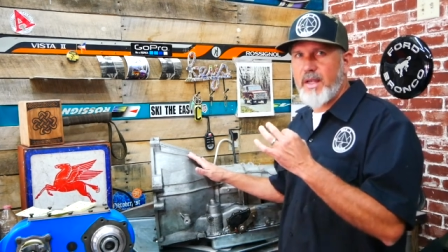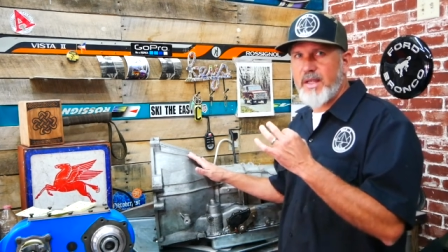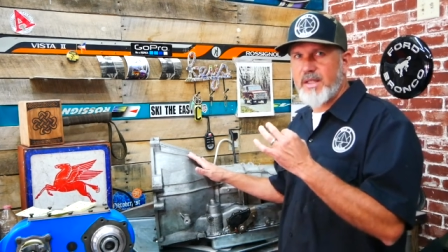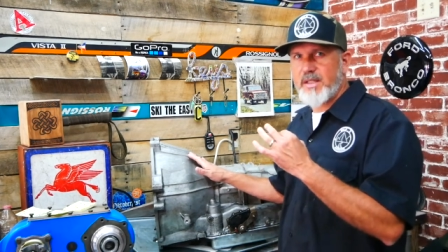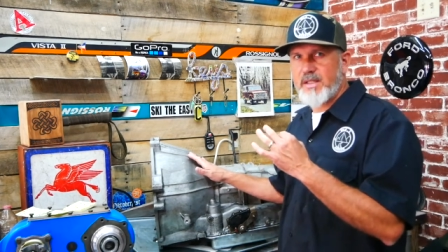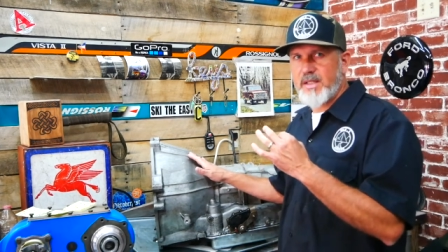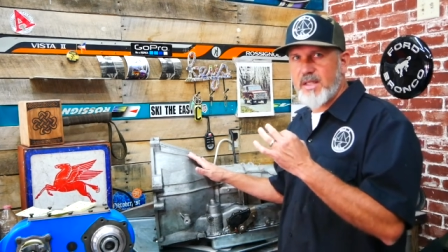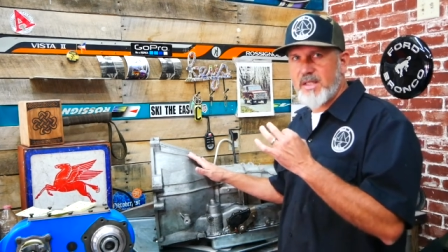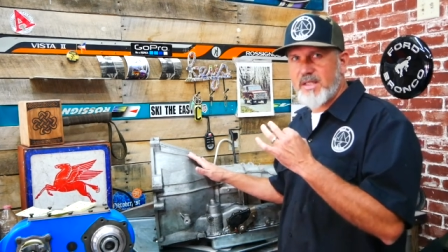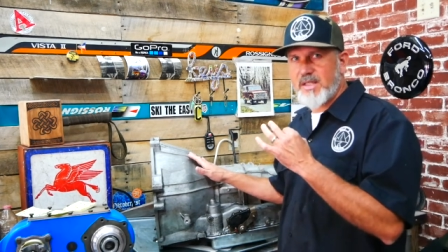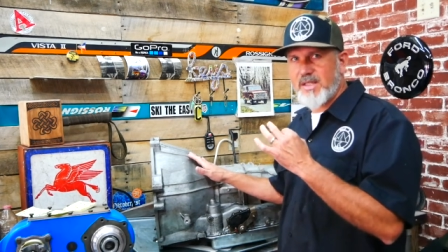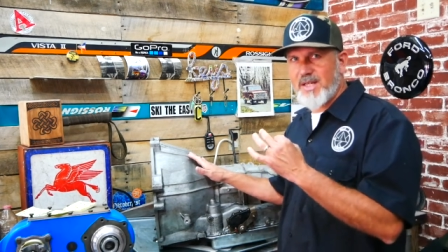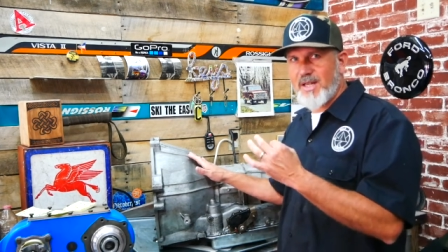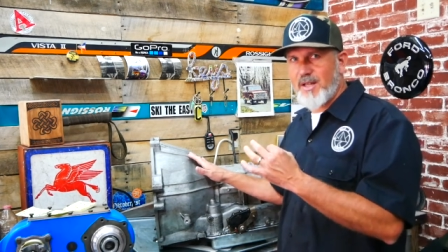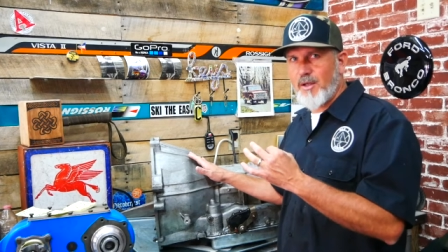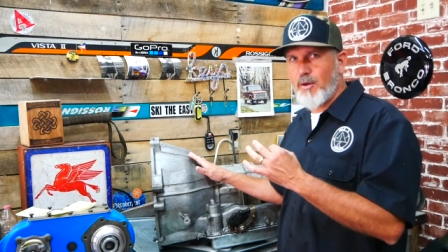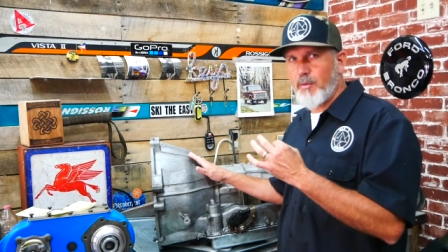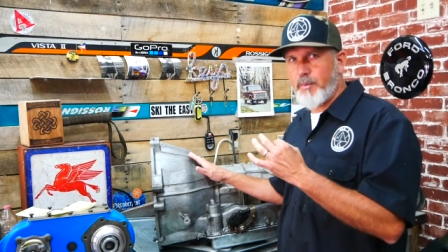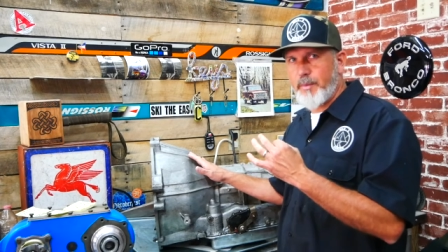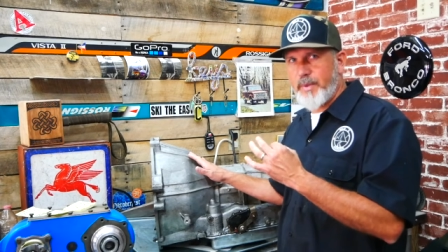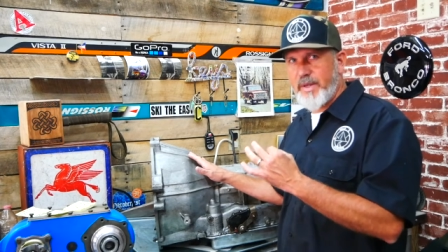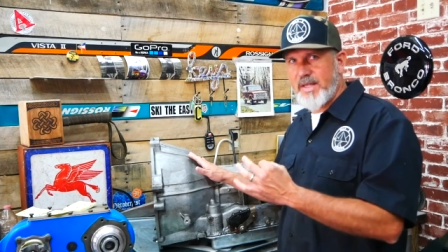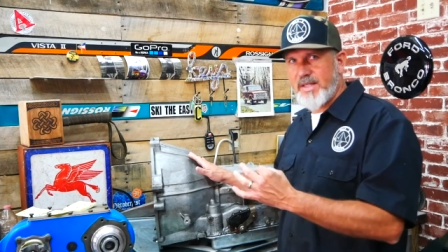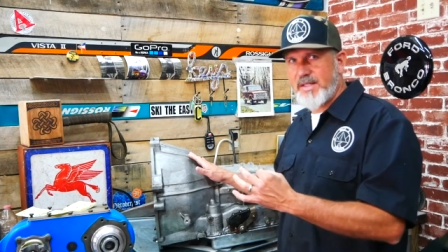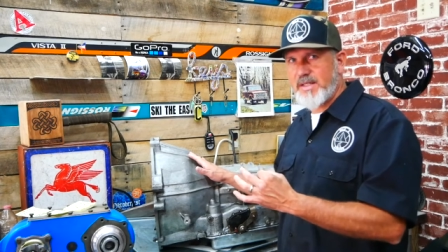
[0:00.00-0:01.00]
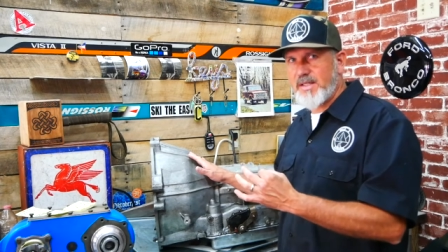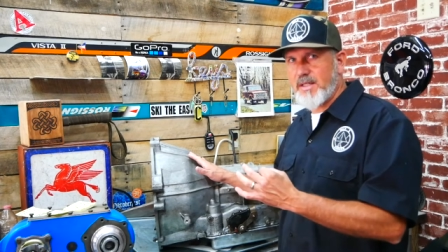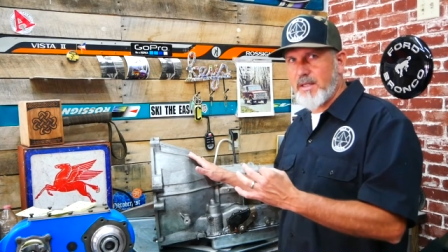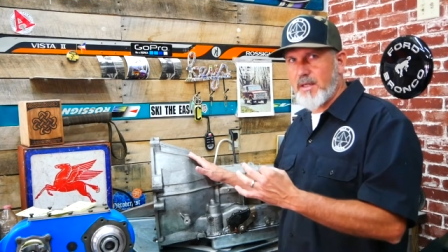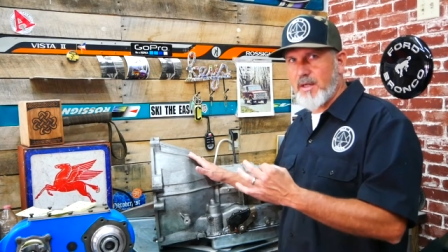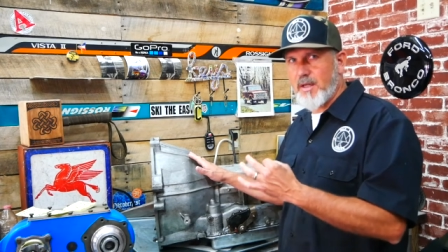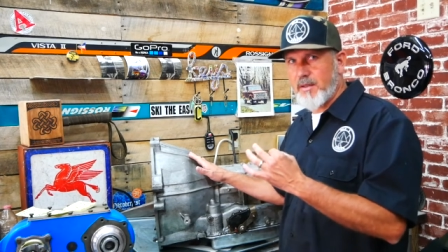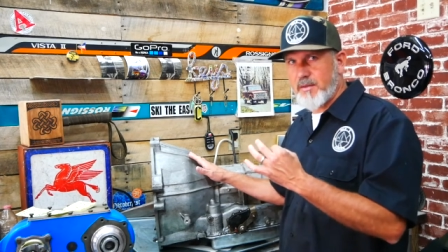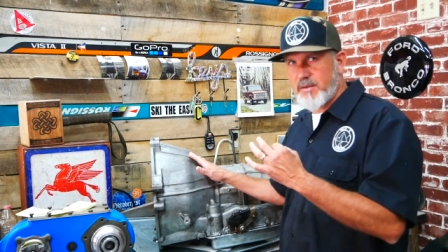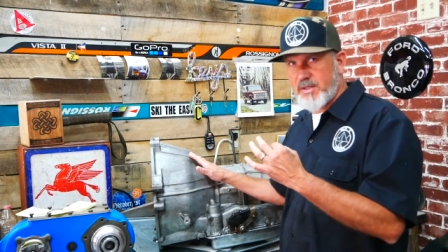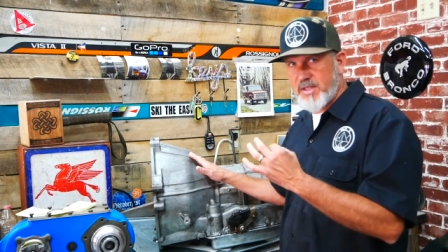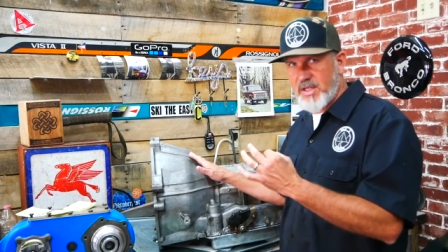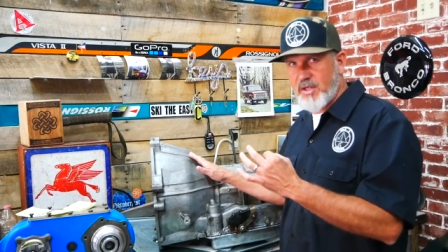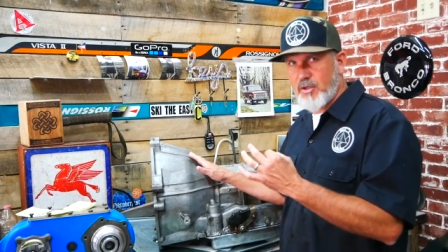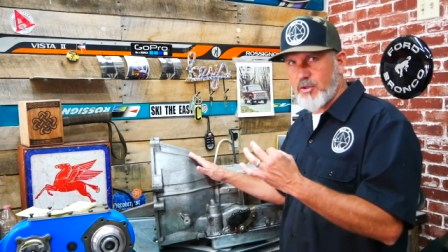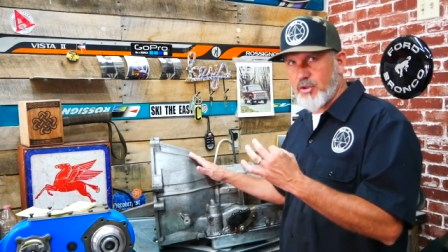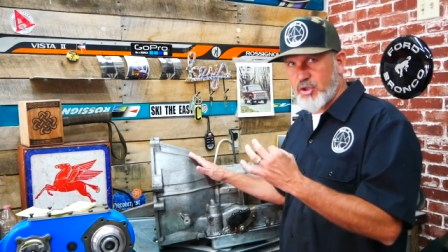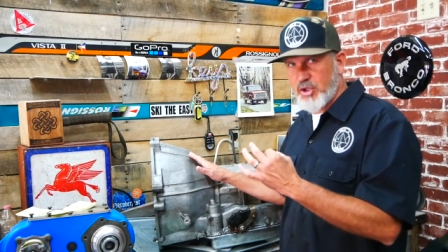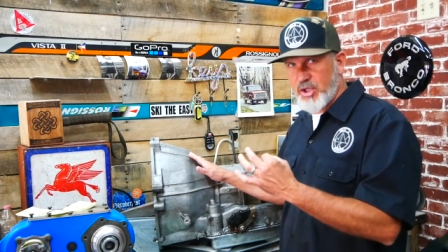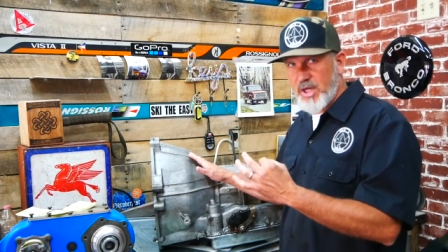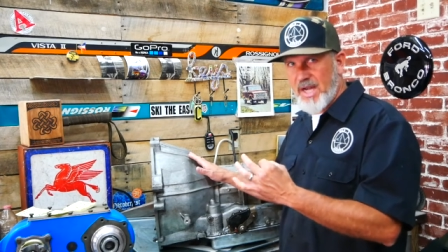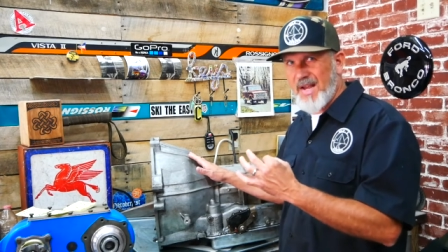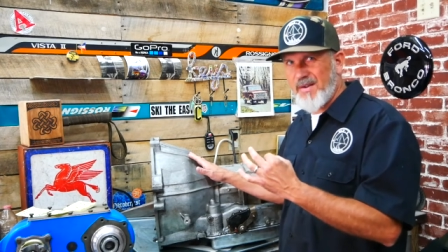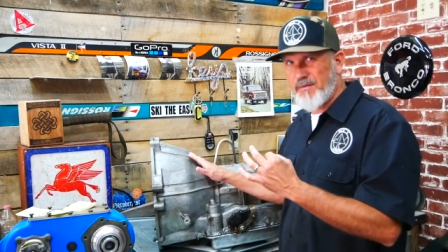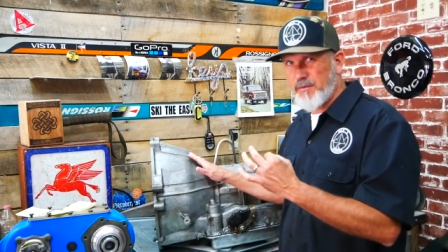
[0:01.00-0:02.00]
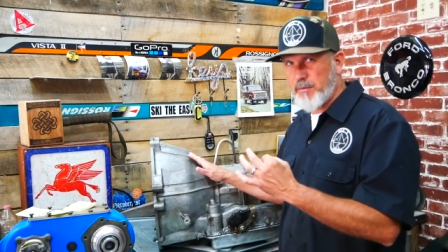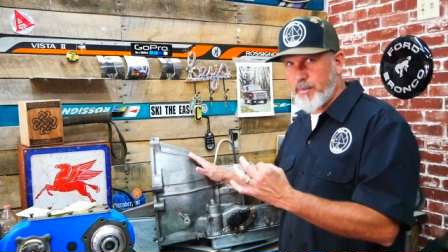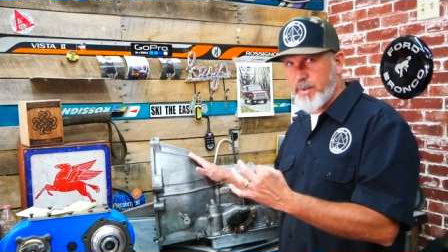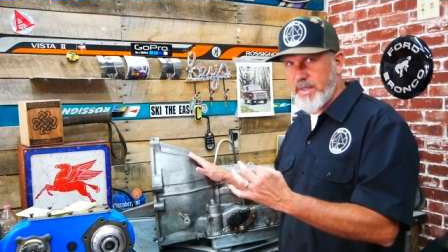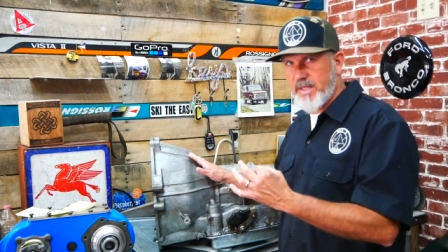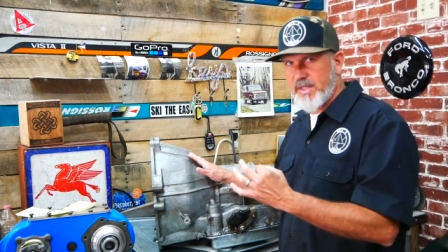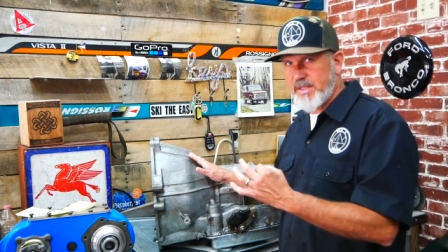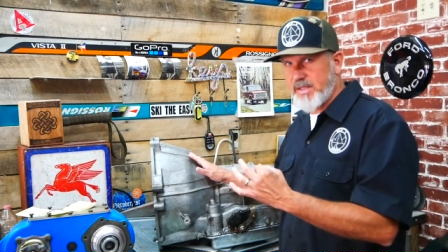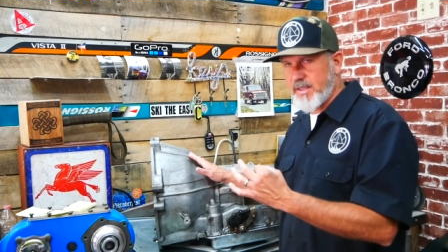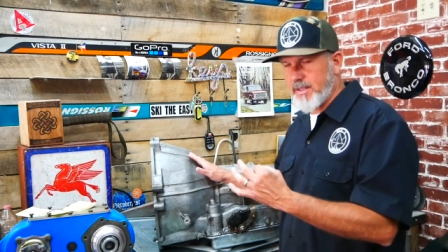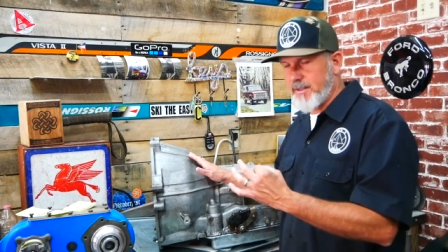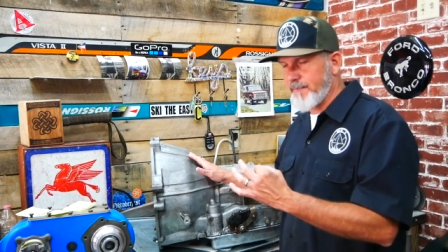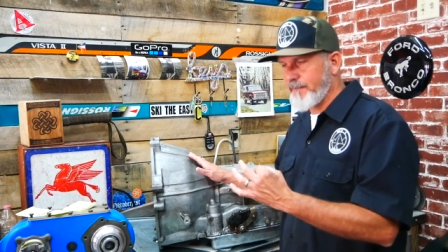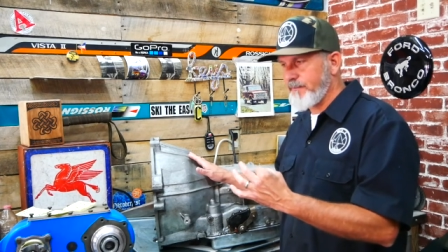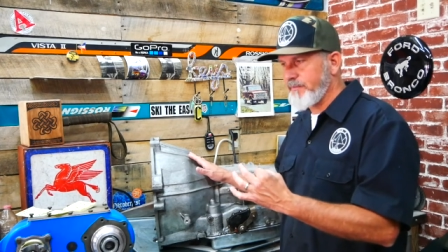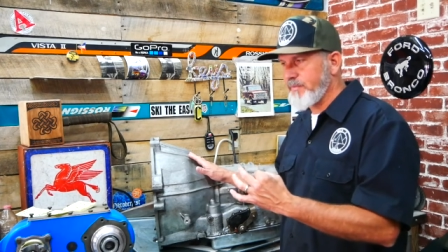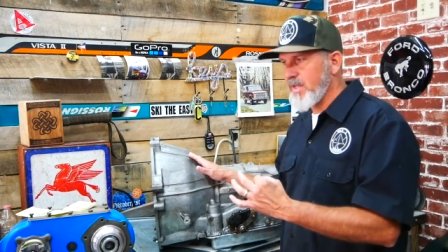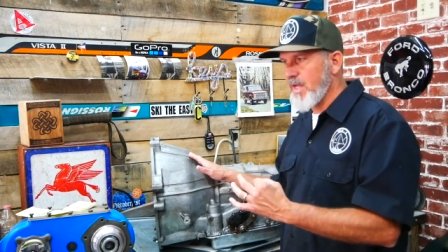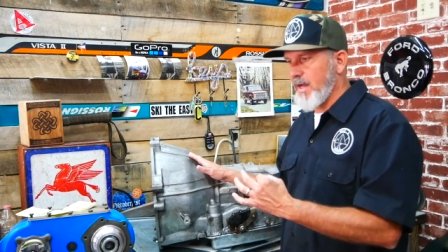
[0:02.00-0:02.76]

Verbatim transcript: is a steel piston, a steel shaft piston,